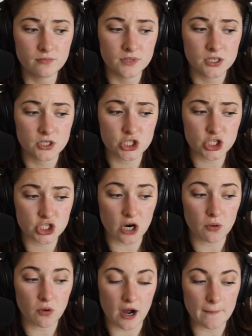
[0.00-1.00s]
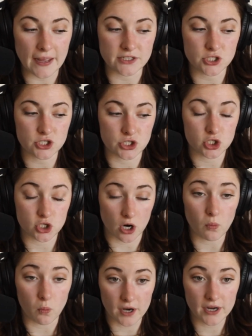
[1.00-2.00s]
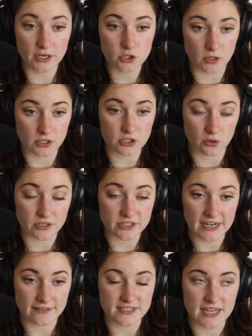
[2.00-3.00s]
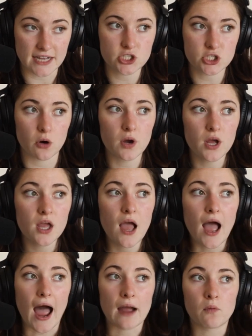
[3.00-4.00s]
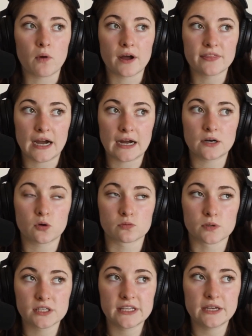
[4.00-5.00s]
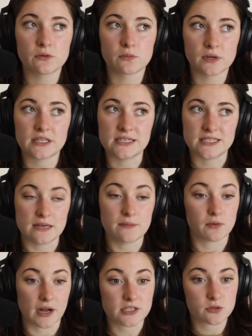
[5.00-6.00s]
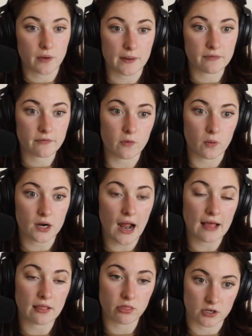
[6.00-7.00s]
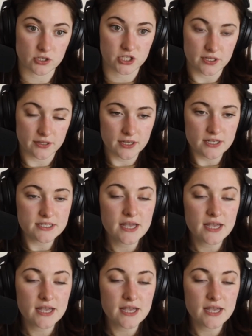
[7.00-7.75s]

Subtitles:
to show up and to start working towards goals that I've set. So I want that really, really deep rest right before I launch into this.